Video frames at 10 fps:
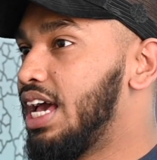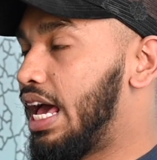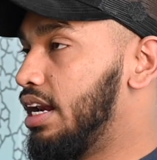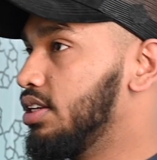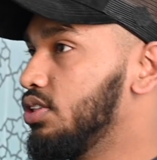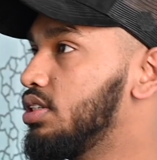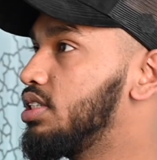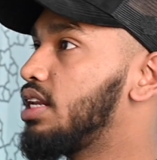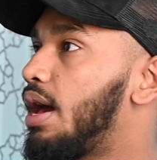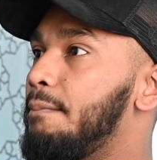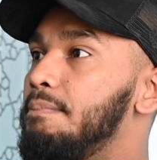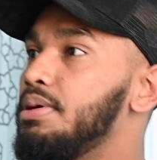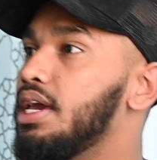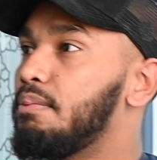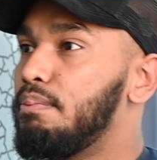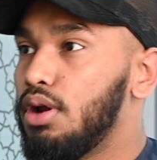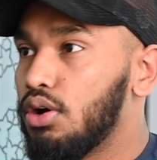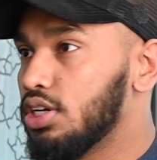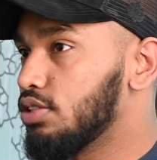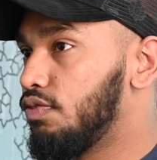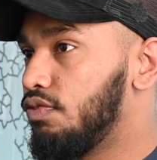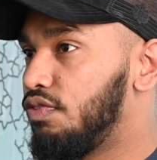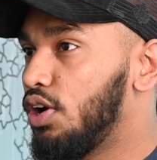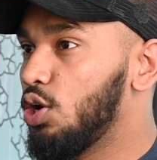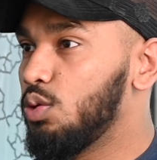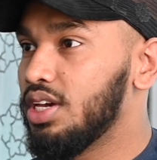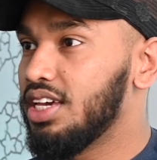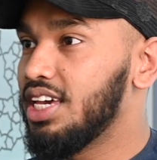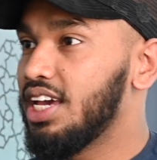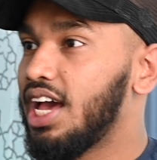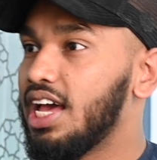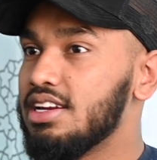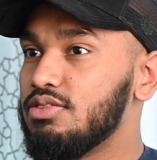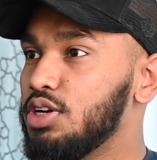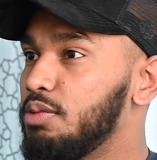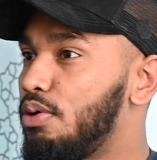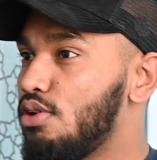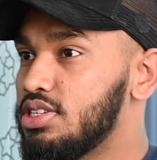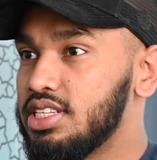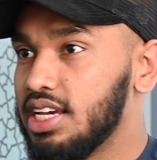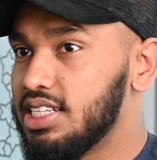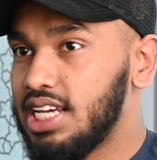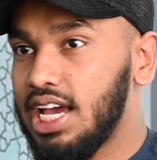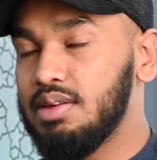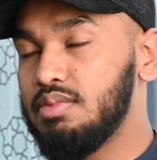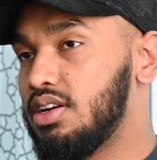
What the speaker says: And you see like big bloggers following it and reposting and tagging me.